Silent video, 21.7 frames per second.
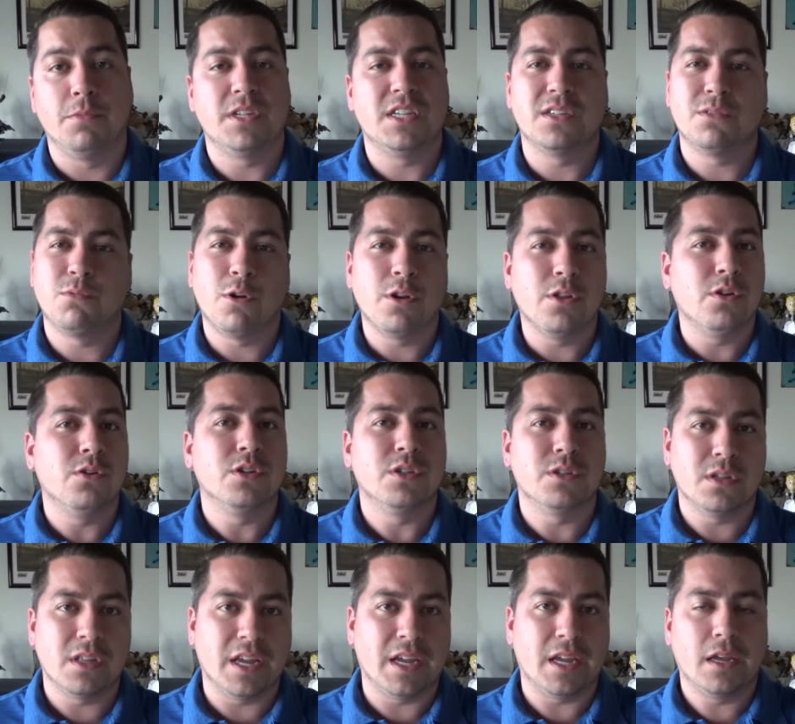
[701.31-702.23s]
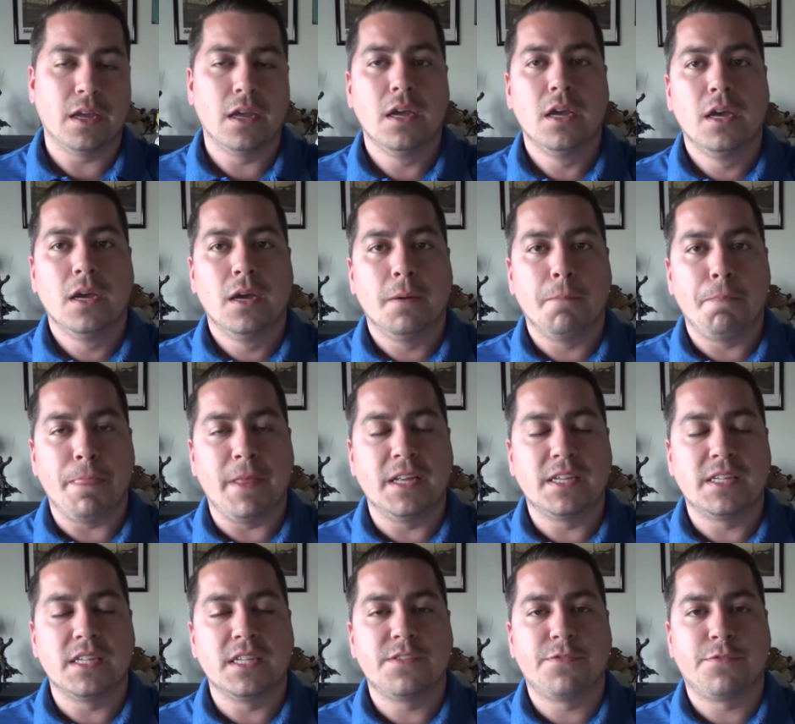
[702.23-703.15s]
This is one of those, like,
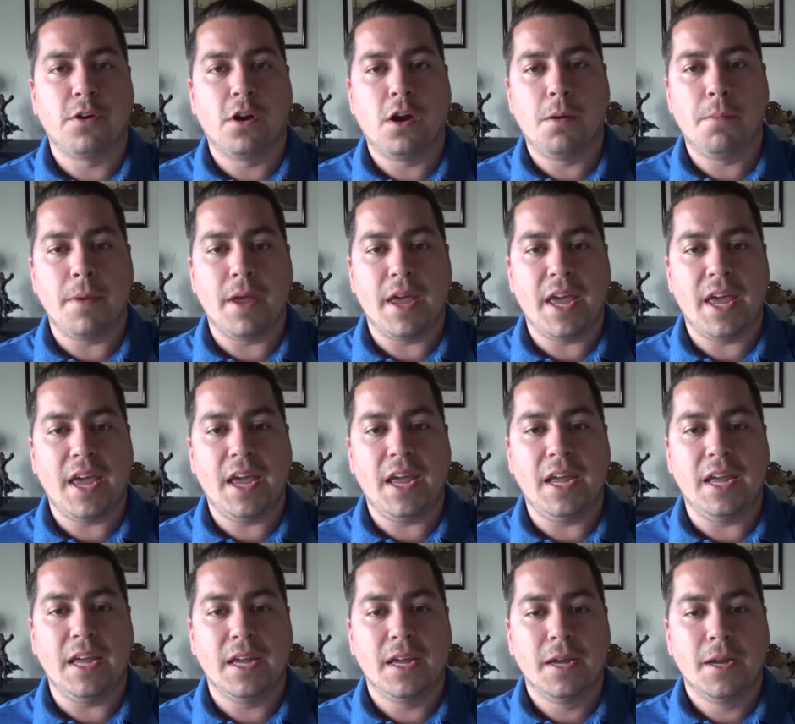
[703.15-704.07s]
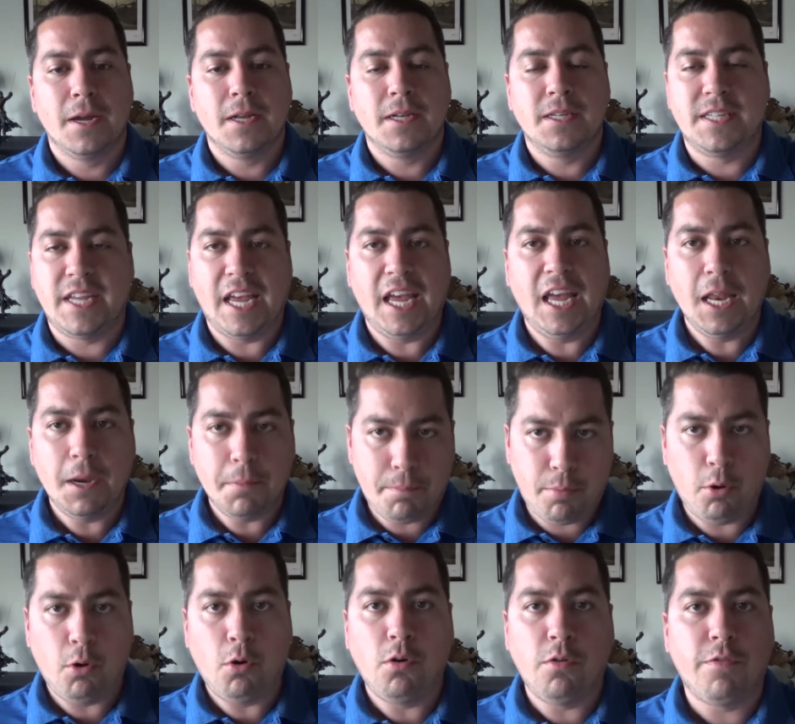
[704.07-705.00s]
this is from a
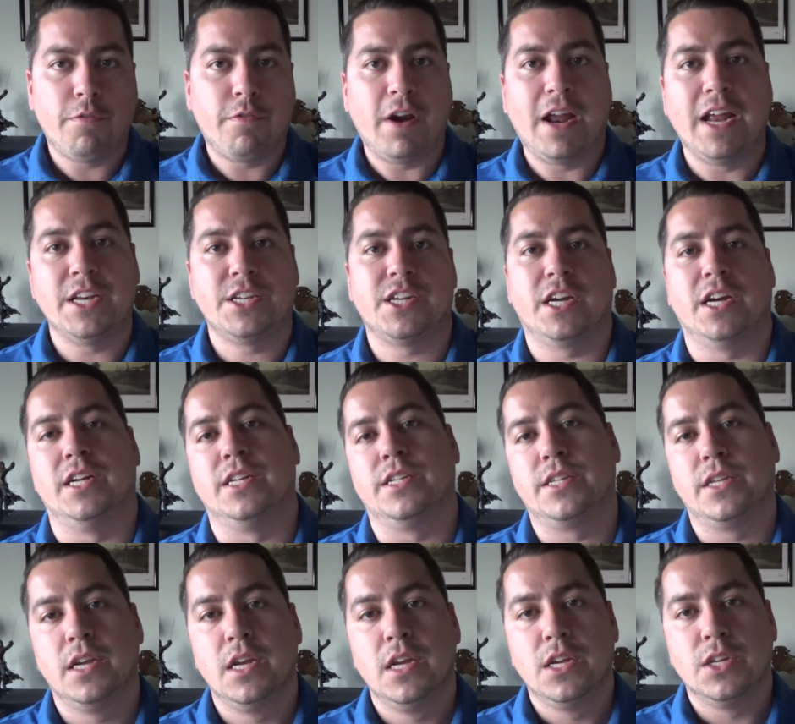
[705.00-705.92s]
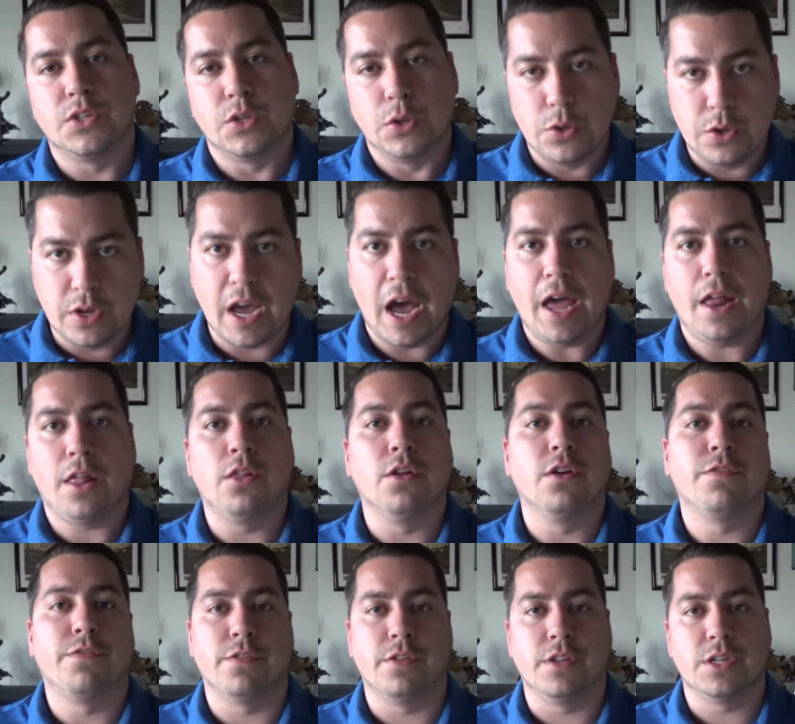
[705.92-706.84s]
tentpole franchise, so you gotta
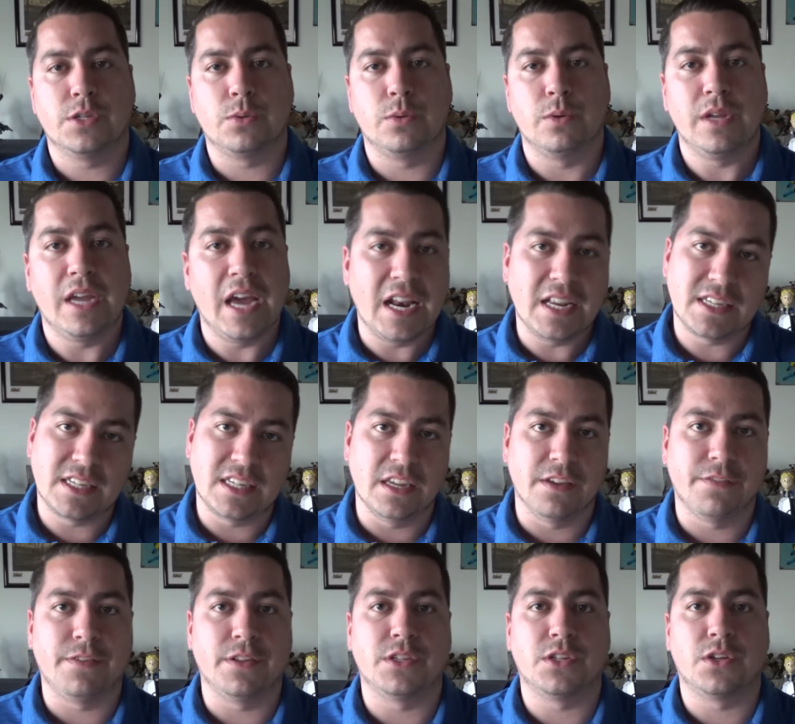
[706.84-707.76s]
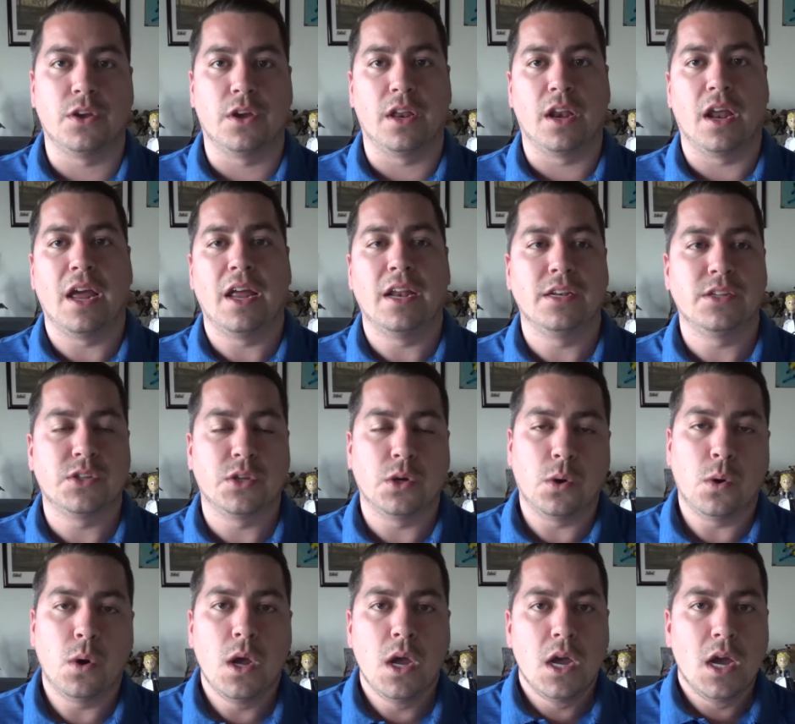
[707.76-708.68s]
look for this one. You gotta see if it's good, and
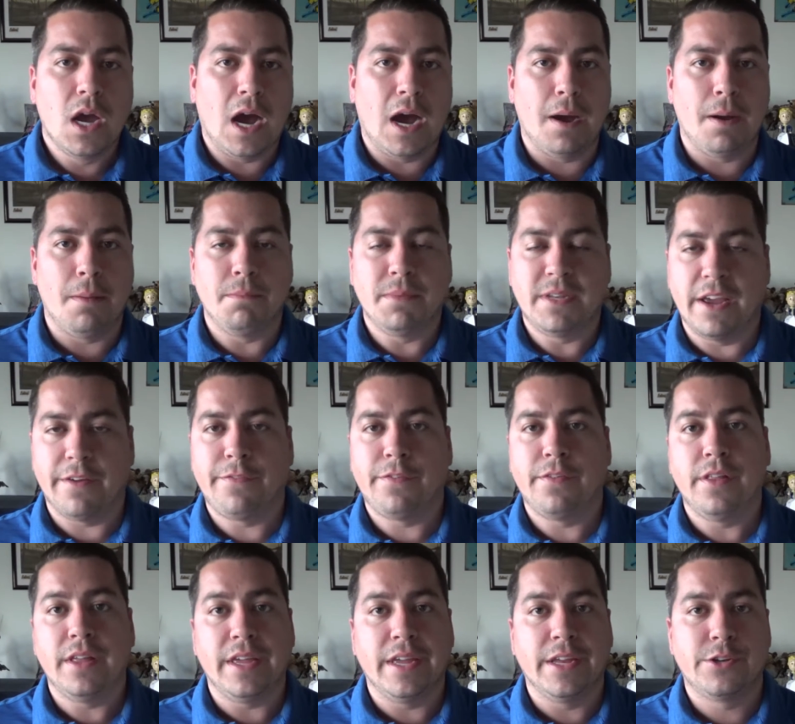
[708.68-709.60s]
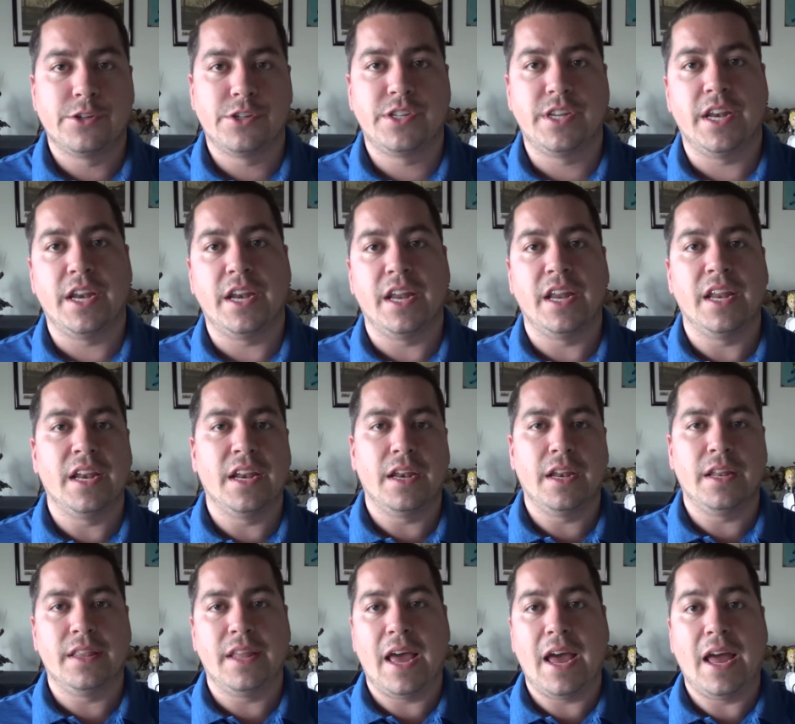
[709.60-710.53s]
so I'm definitely interested
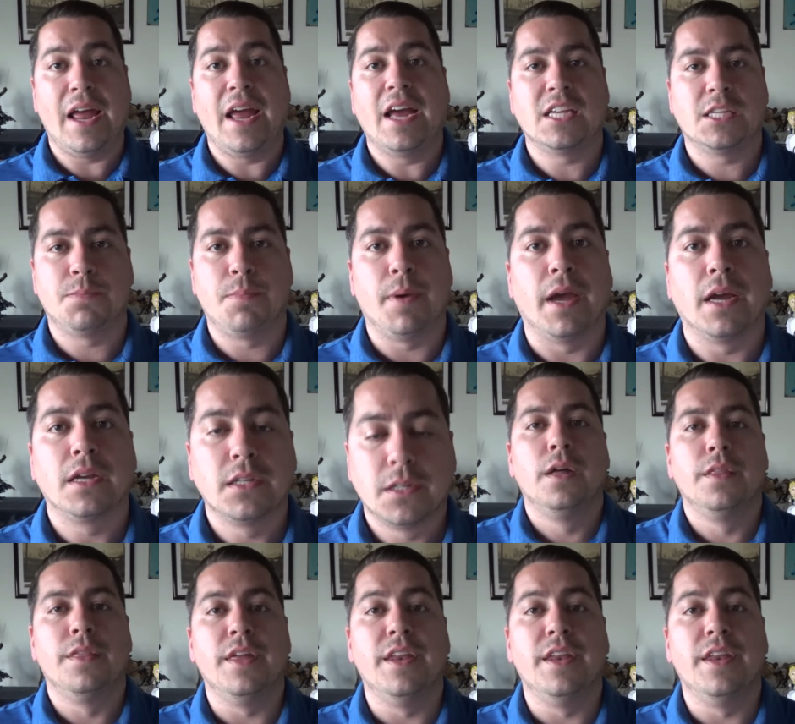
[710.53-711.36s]
in that aspect.